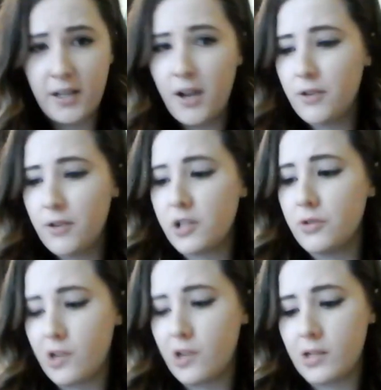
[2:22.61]
You can use
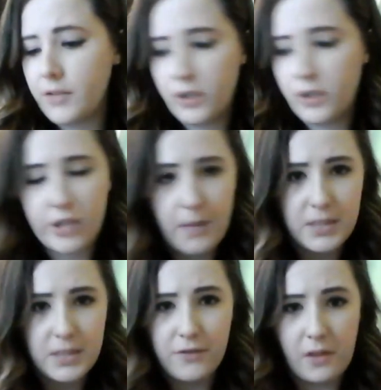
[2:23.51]
all different shapes to
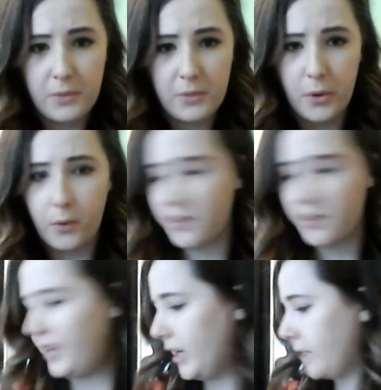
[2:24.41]
fill up the whole
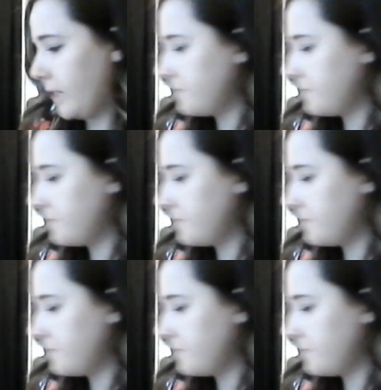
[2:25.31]
thing.